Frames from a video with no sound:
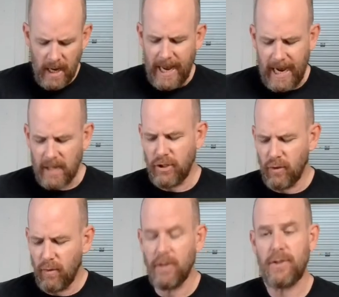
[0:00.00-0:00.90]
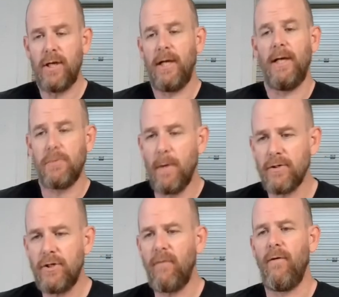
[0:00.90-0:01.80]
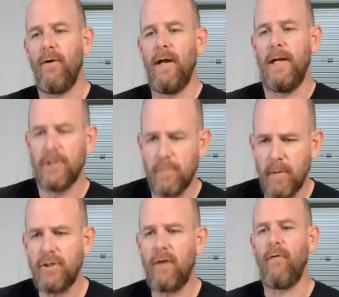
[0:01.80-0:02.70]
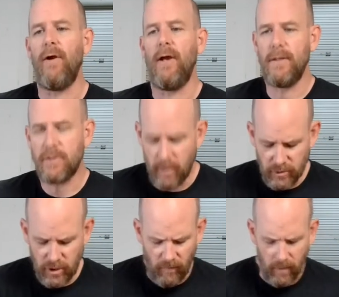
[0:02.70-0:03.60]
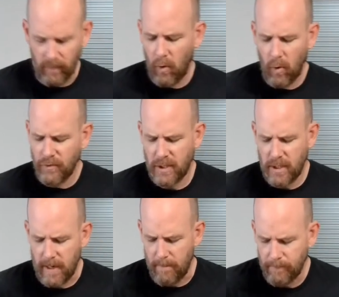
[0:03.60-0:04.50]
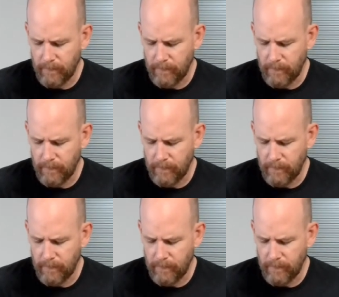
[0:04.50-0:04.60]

as you're roasting, it smells different, and it smells different, and it smells different the whole time.